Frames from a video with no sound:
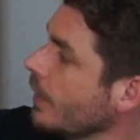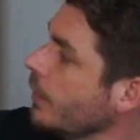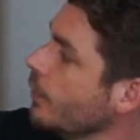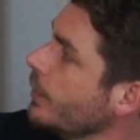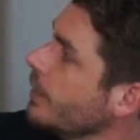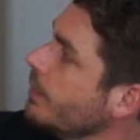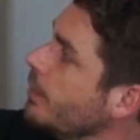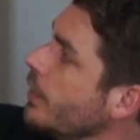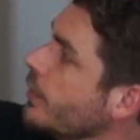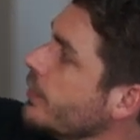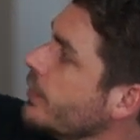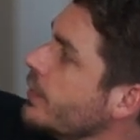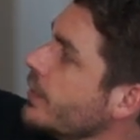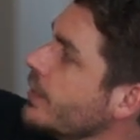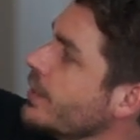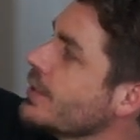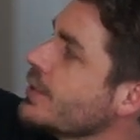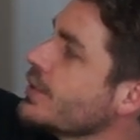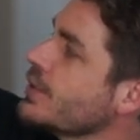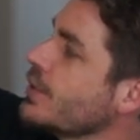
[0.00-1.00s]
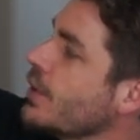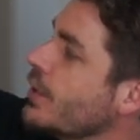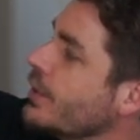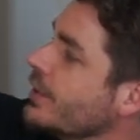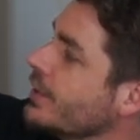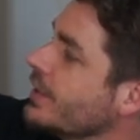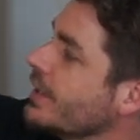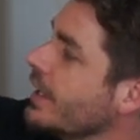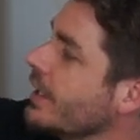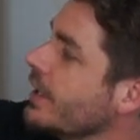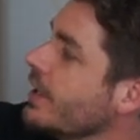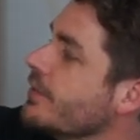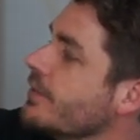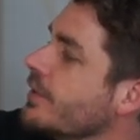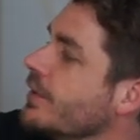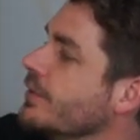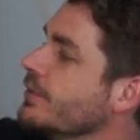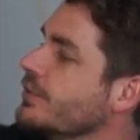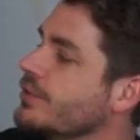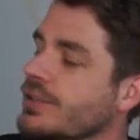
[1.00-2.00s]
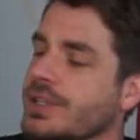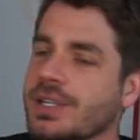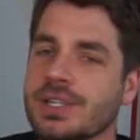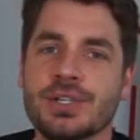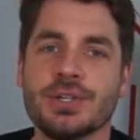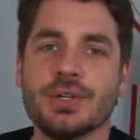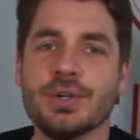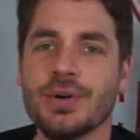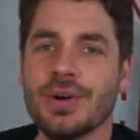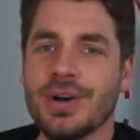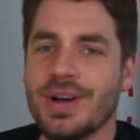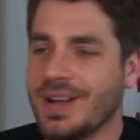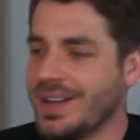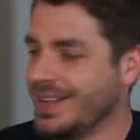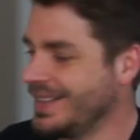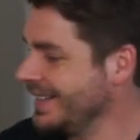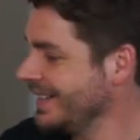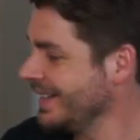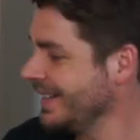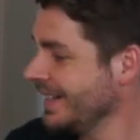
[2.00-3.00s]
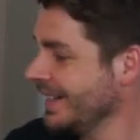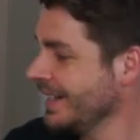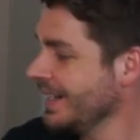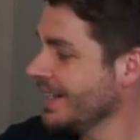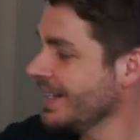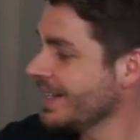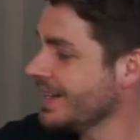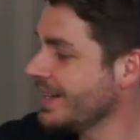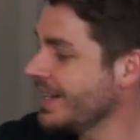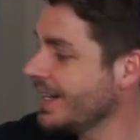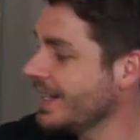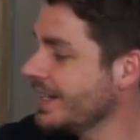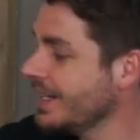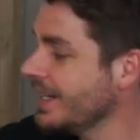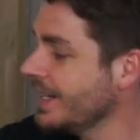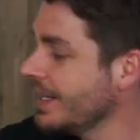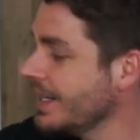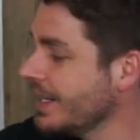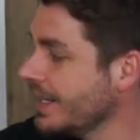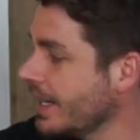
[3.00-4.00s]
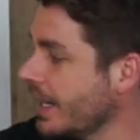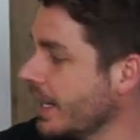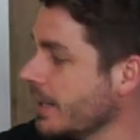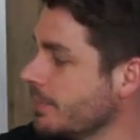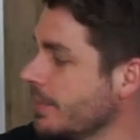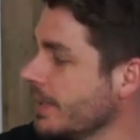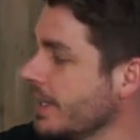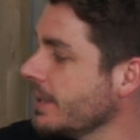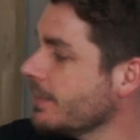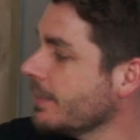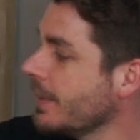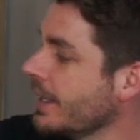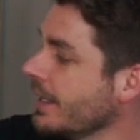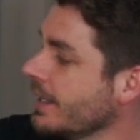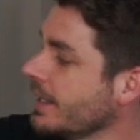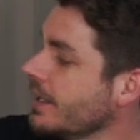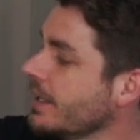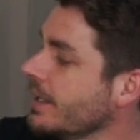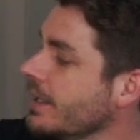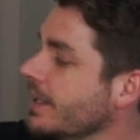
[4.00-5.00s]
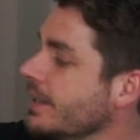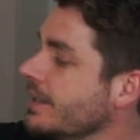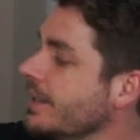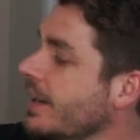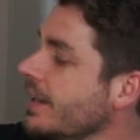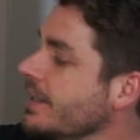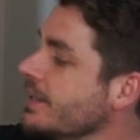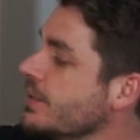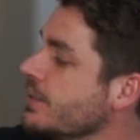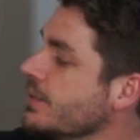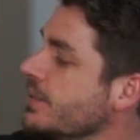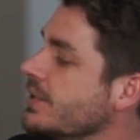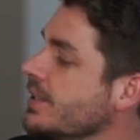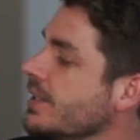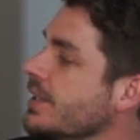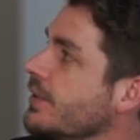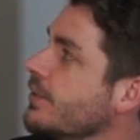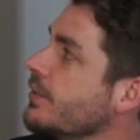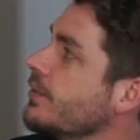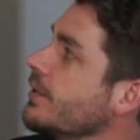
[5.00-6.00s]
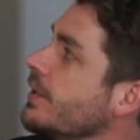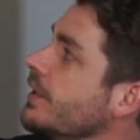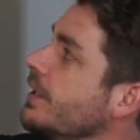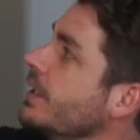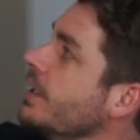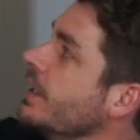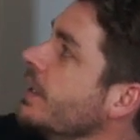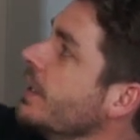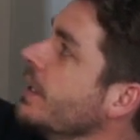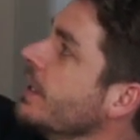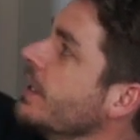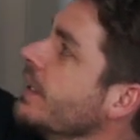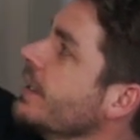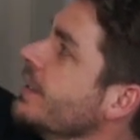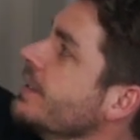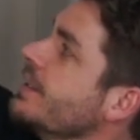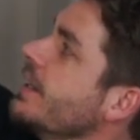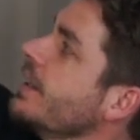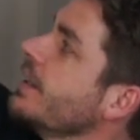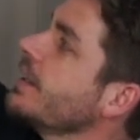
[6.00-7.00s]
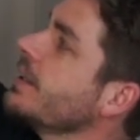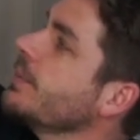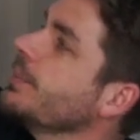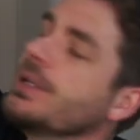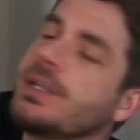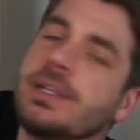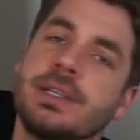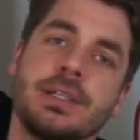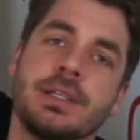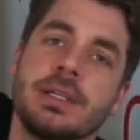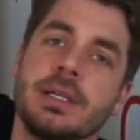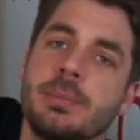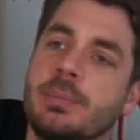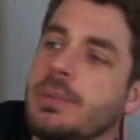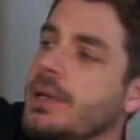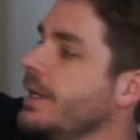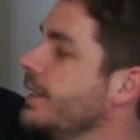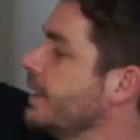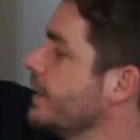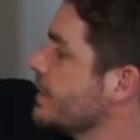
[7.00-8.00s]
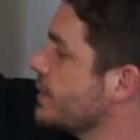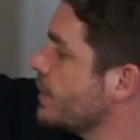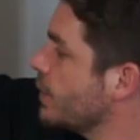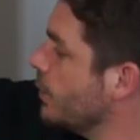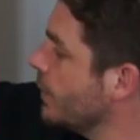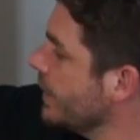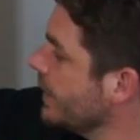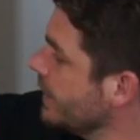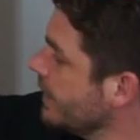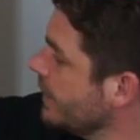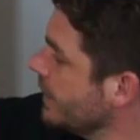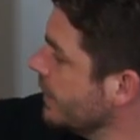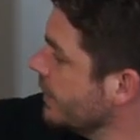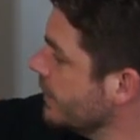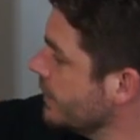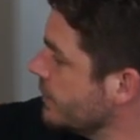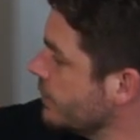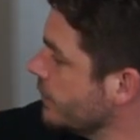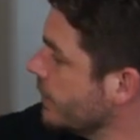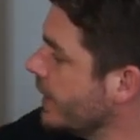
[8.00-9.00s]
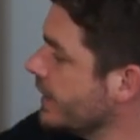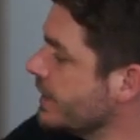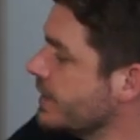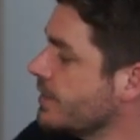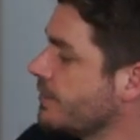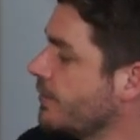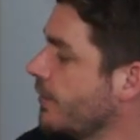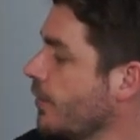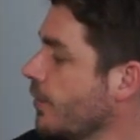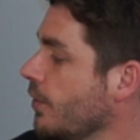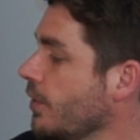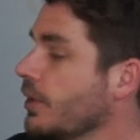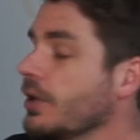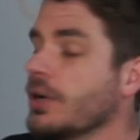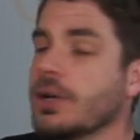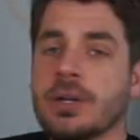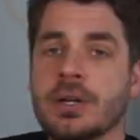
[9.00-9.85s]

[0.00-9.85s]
We both started very traditional. Then I played my knight to c3. Derek immediately played his queen to h4,